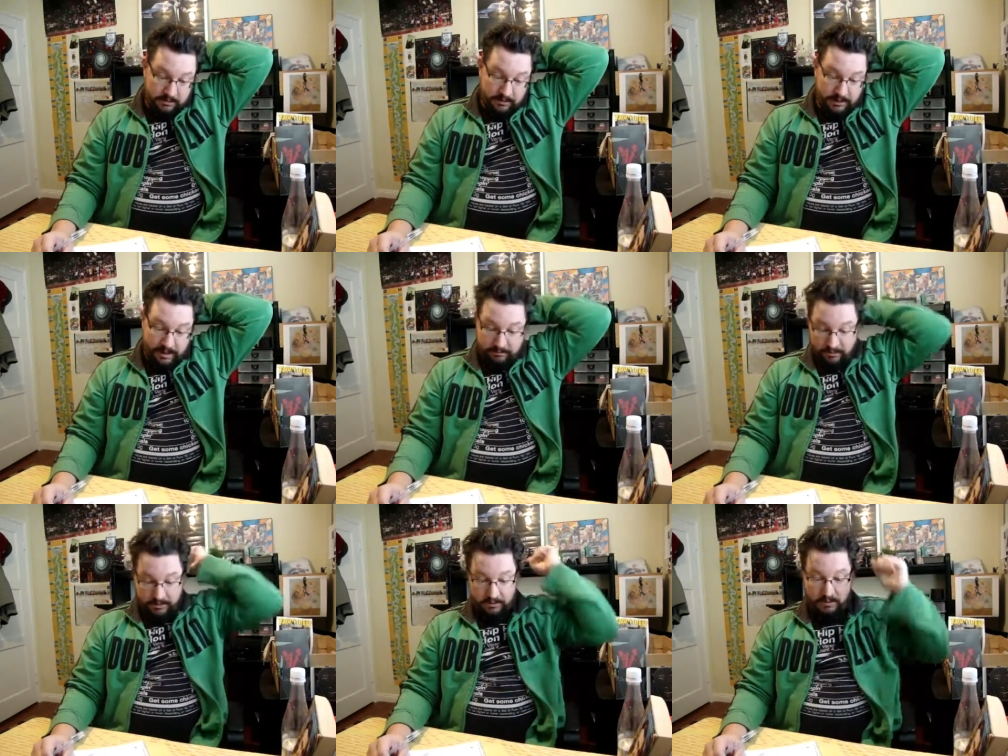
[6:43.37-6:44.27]
That would
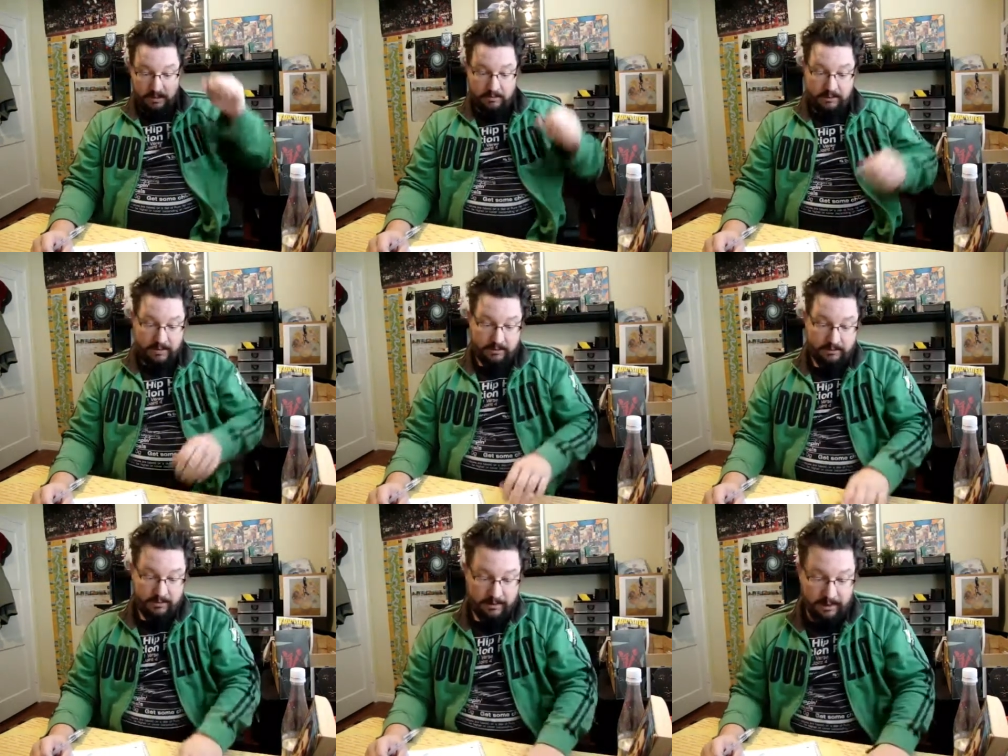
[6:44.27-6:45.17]
be some awkward
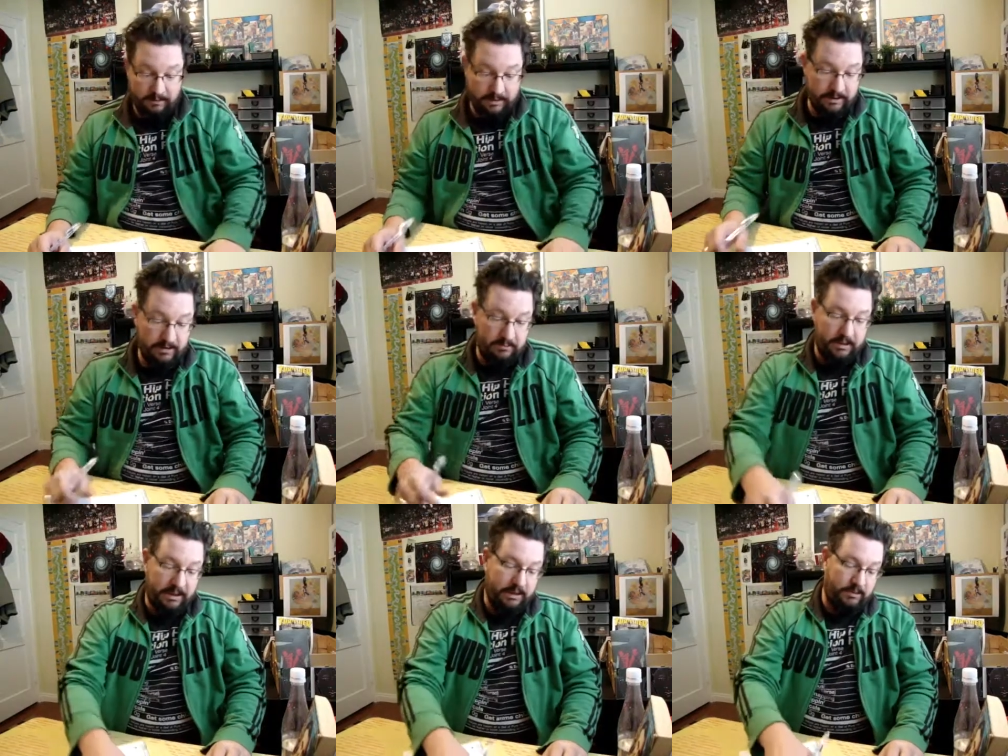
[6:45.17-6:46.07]
Easters. Anyway, this is a
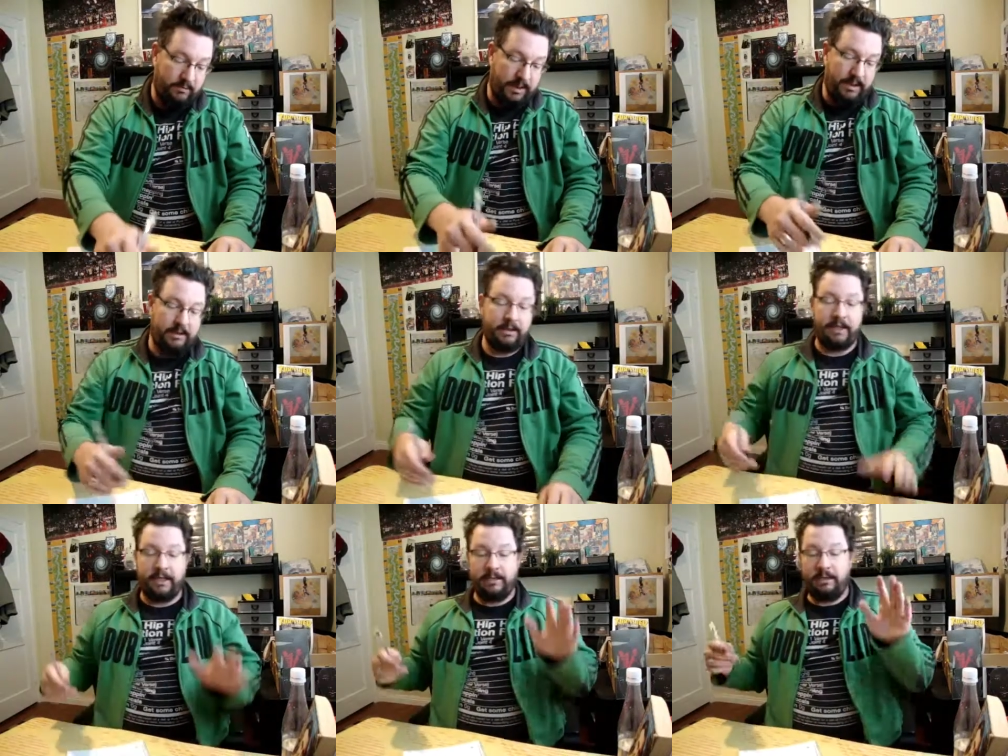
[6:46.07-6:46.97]
big Easter week.
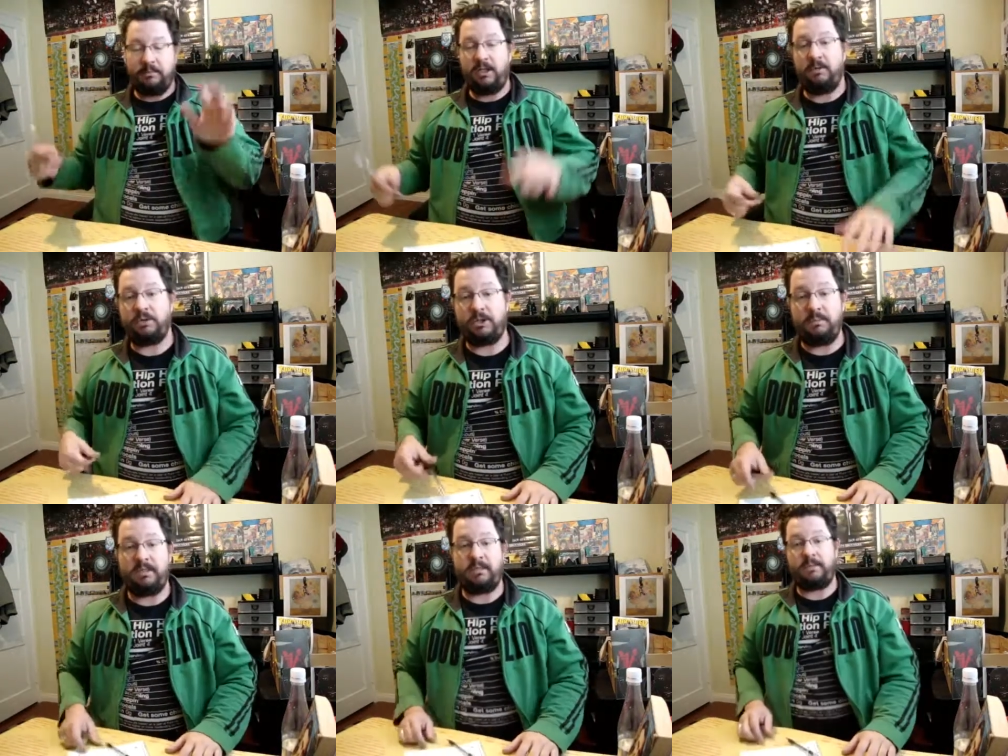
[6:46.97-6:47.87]
Let me know what you're
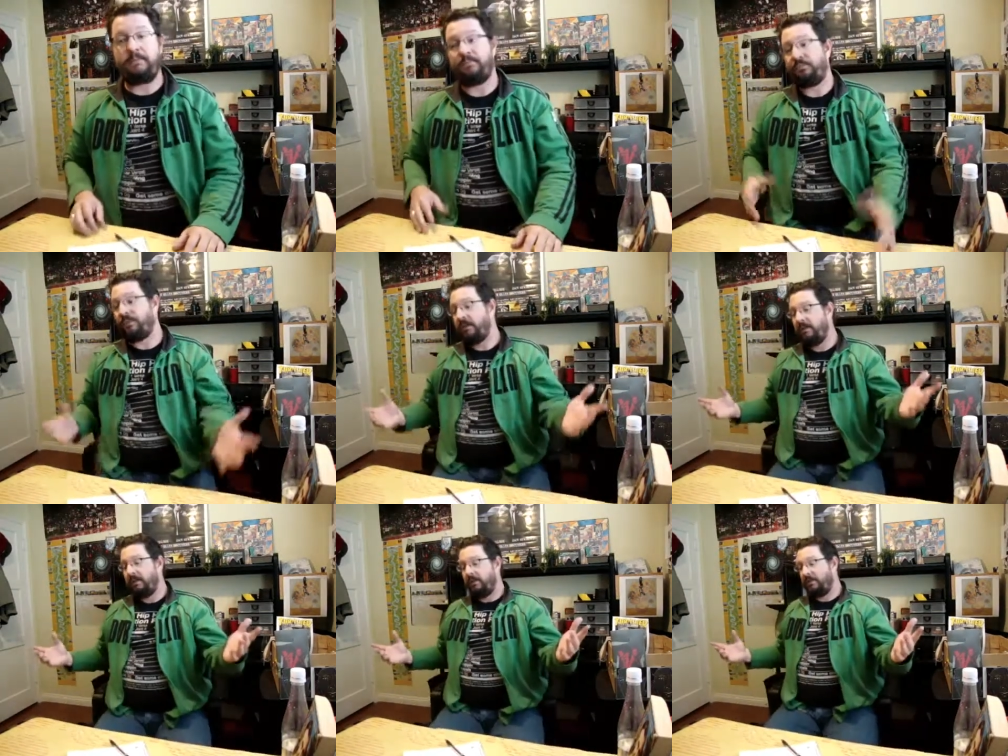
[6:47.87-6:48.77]
missing.
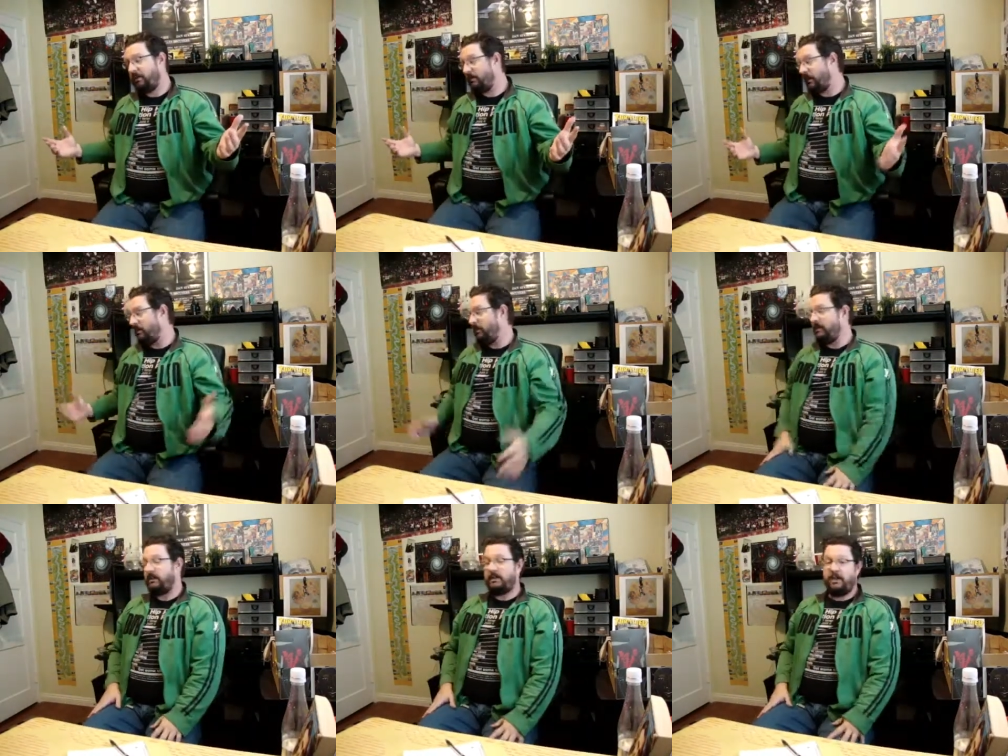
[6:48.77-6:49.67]
Let you know what I'm
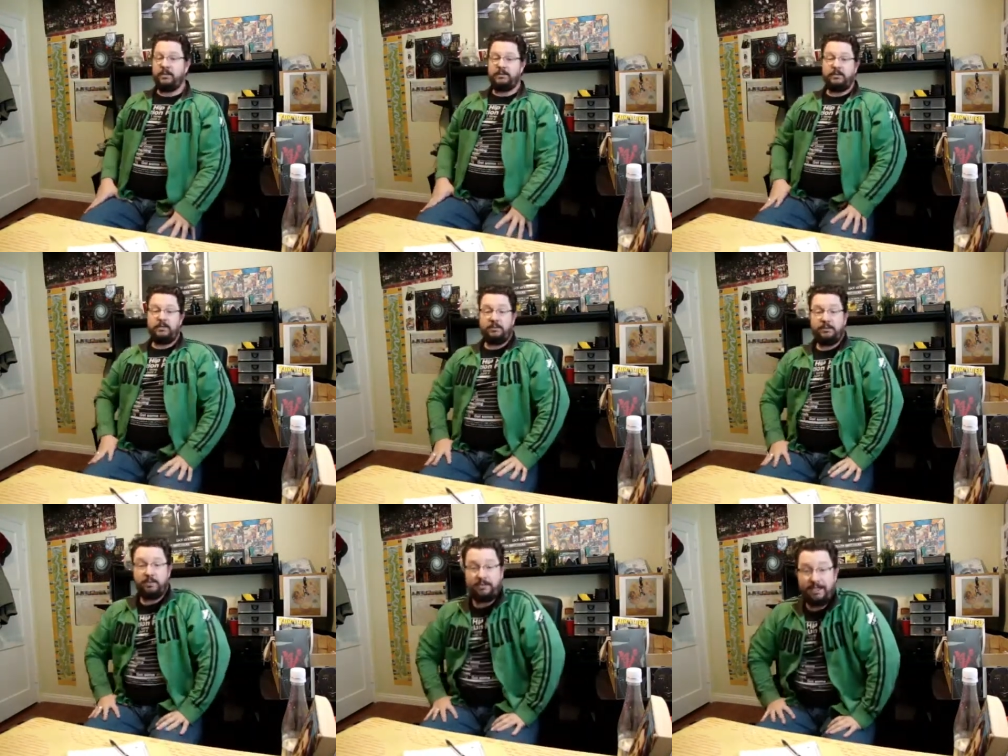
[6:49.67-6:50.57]
missing. Concerts. It was
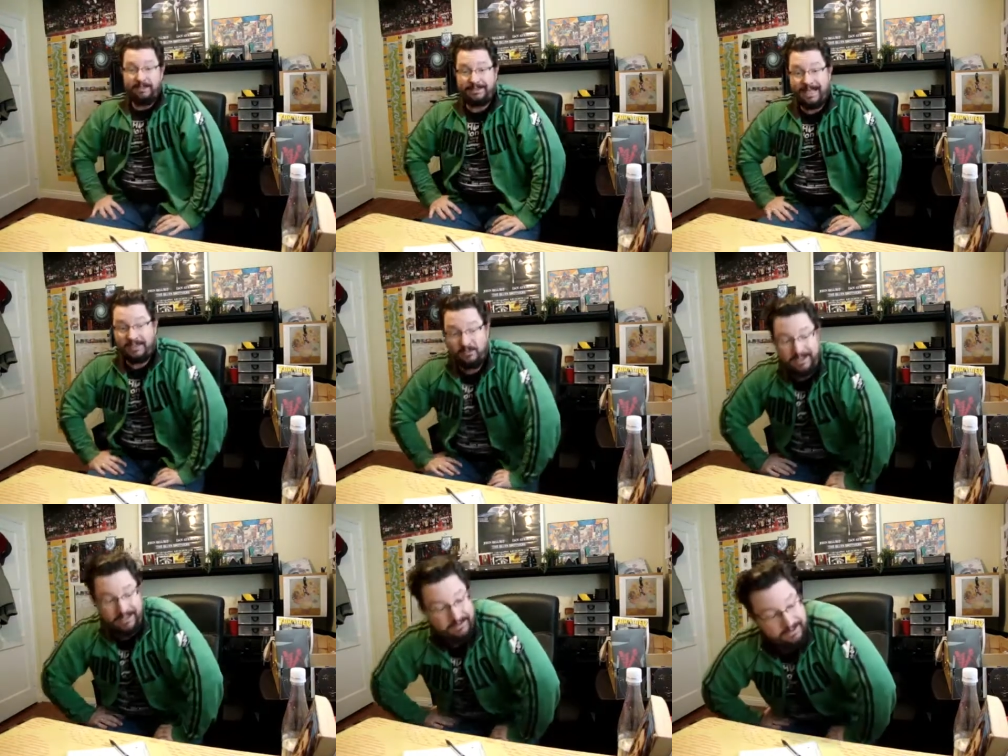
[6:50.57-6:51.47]
Coachella's last
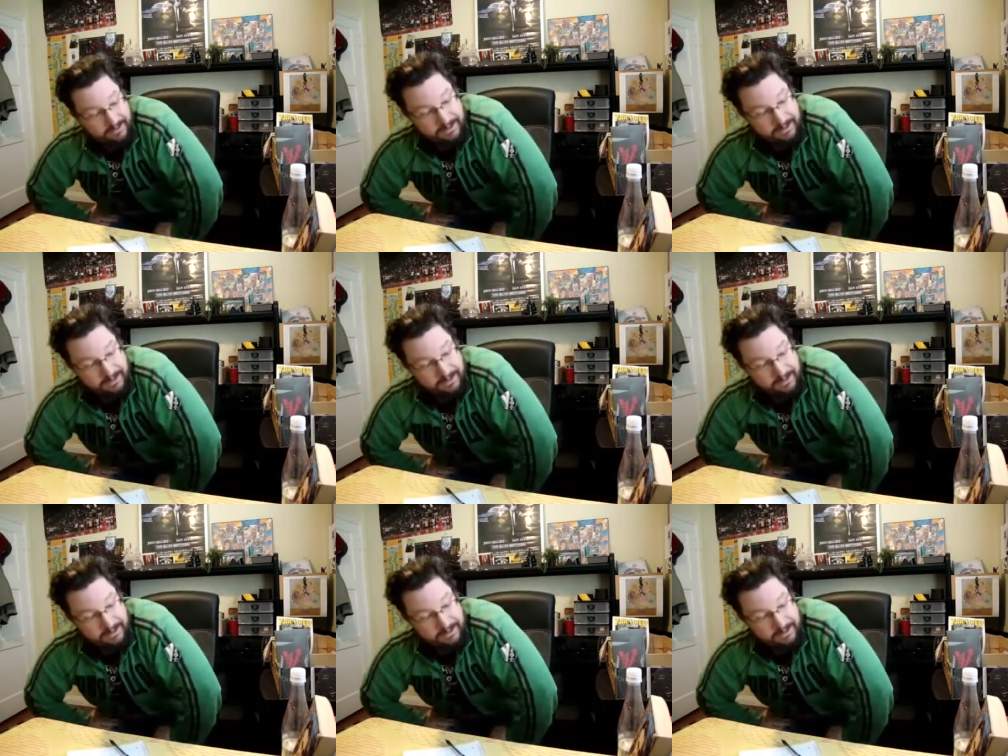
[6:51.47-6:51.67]
weekend.